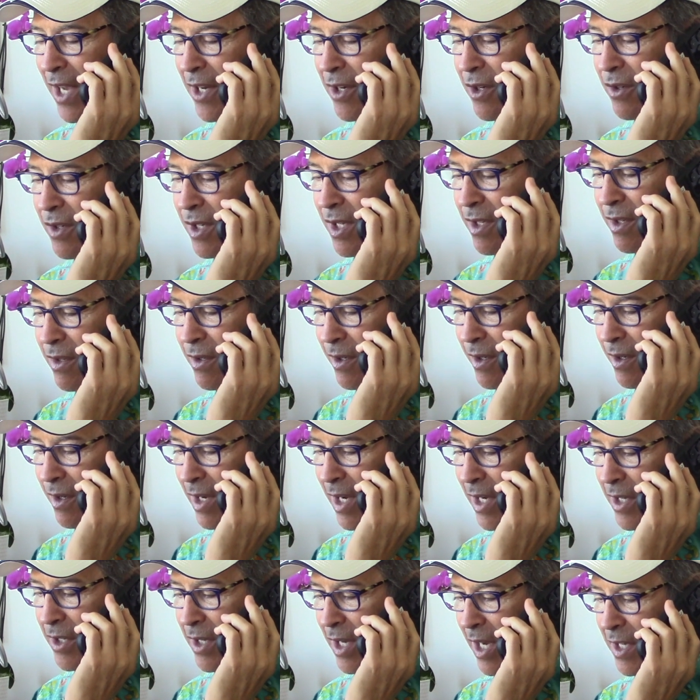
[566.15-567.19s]
I don't either.
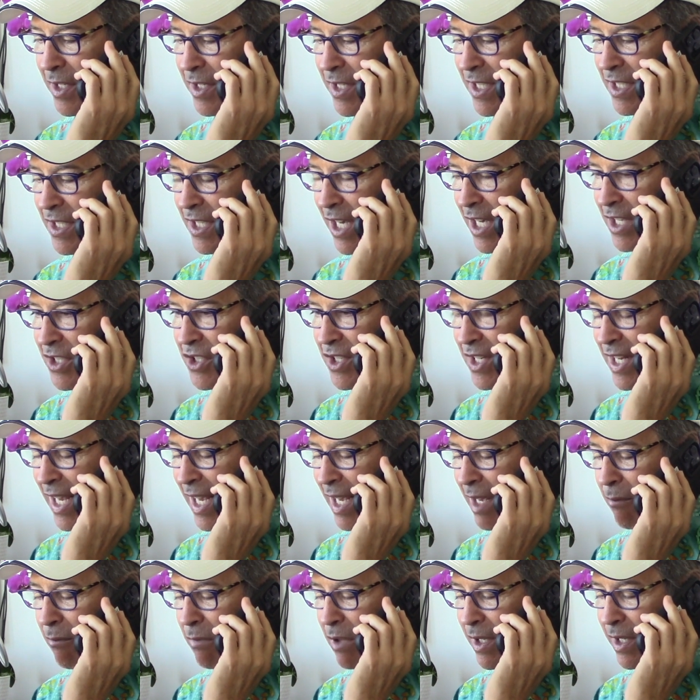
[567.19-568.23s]
I detest
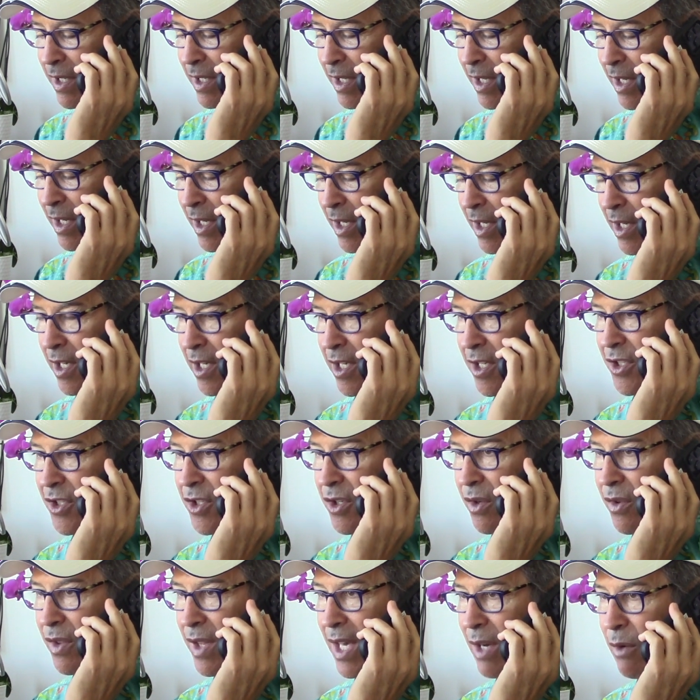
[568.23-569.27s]
gambling.
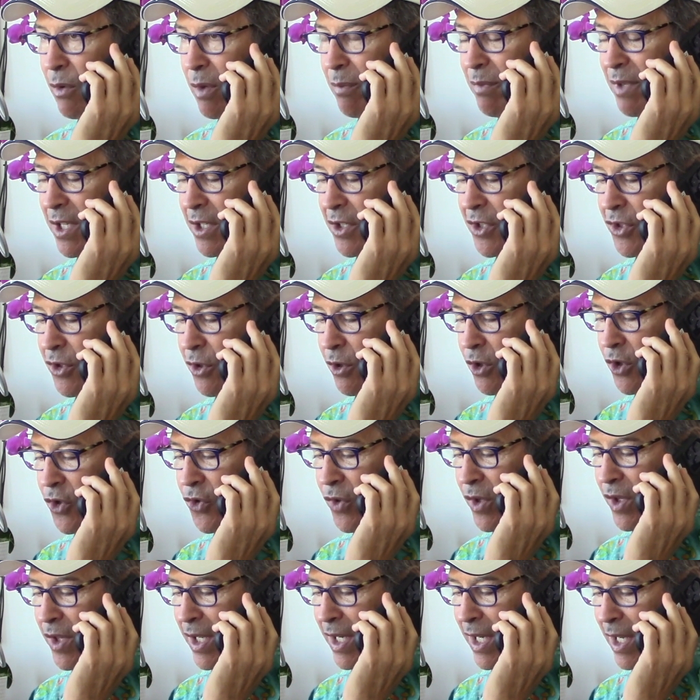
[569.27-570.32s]
So that would be a
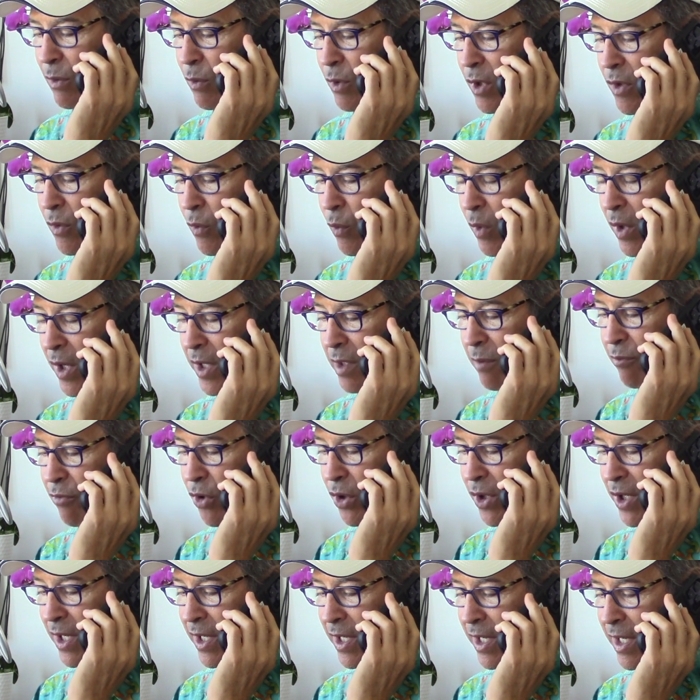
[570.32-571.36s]
surgery that I wouldn't want to
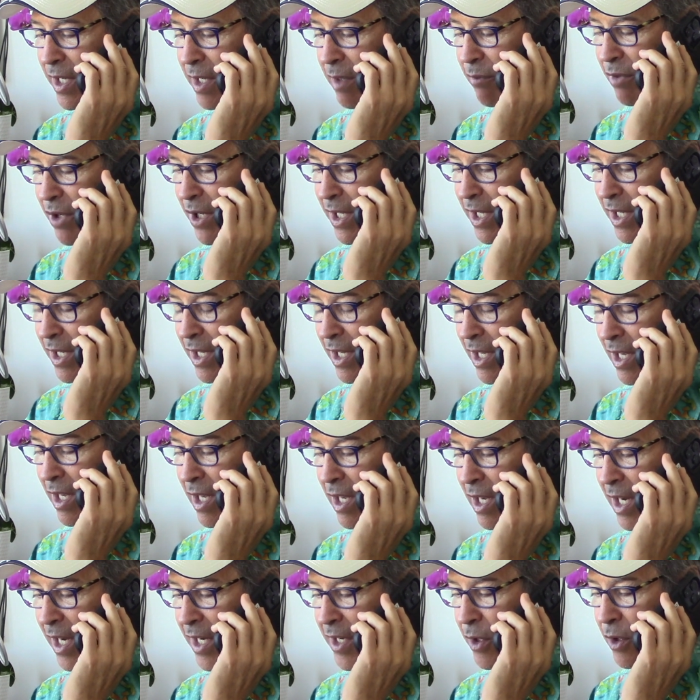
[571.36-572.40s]
put on anybody.
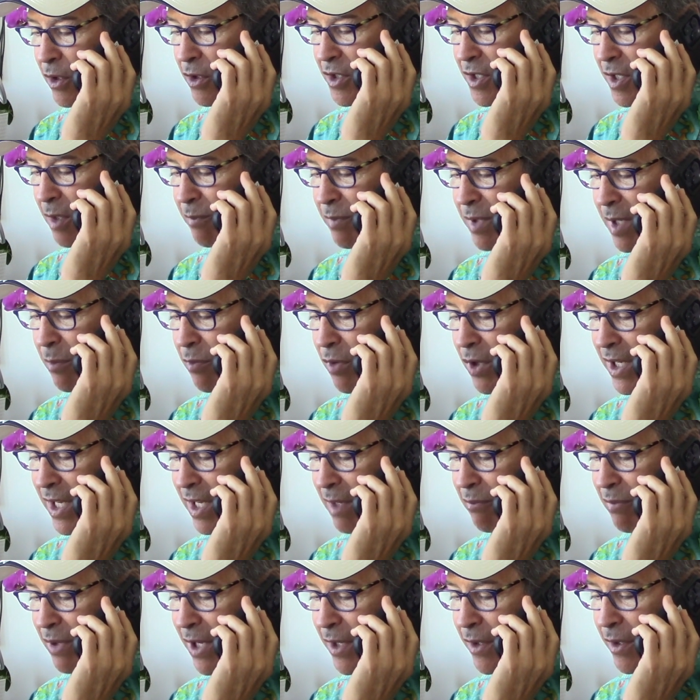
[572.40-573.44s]
I know some people
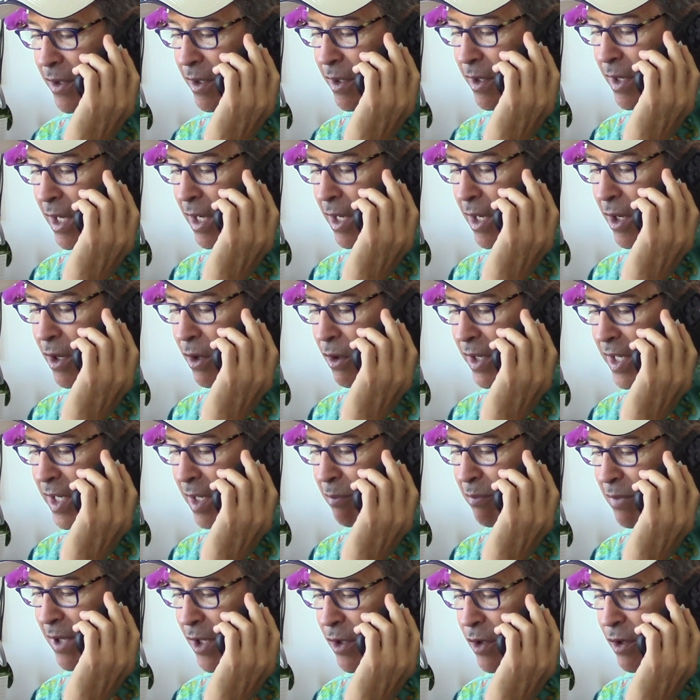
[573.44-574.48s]
get better
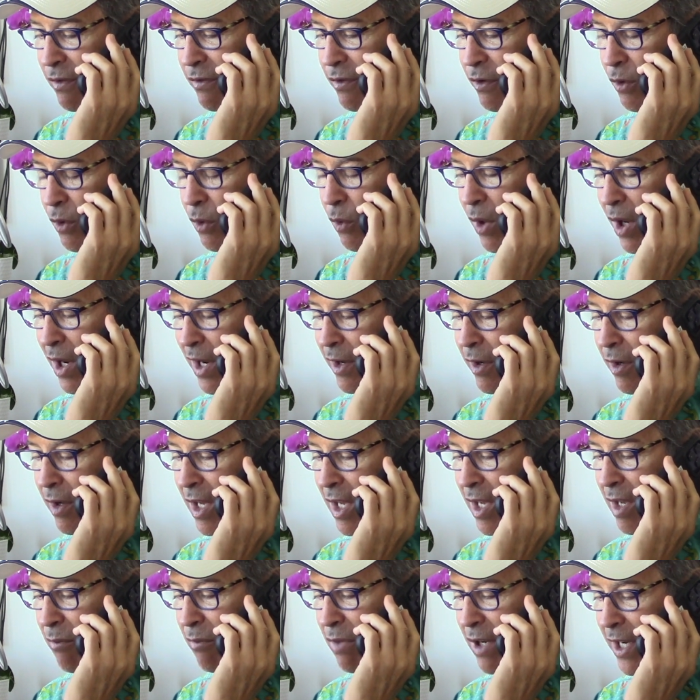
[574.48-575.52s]
for a
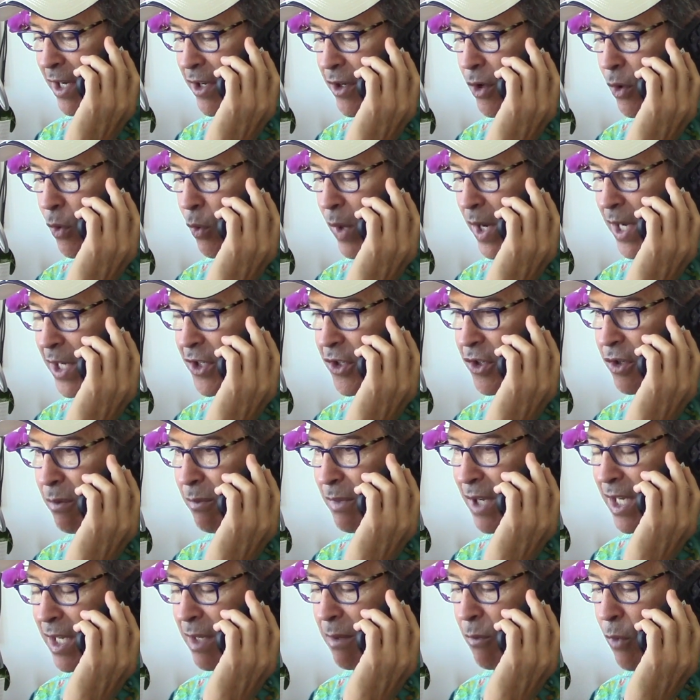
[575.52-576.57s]
while, but I know way too
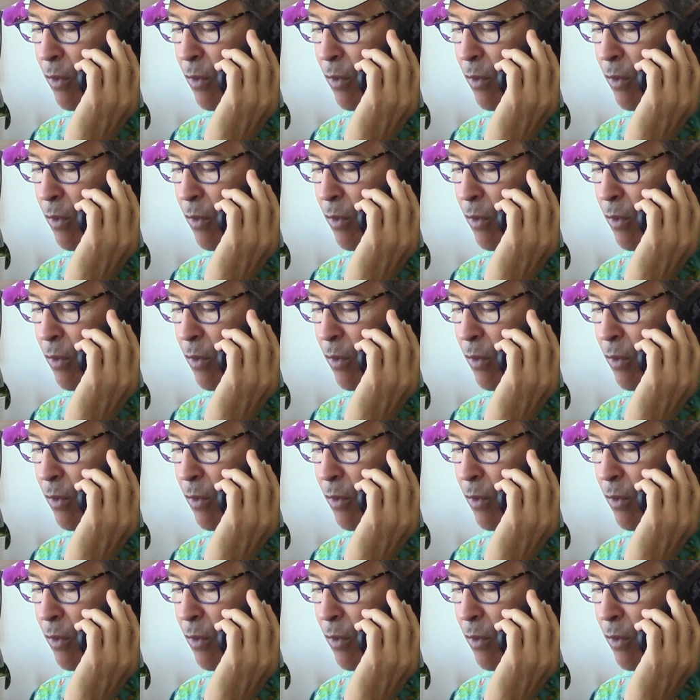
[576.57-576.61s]
many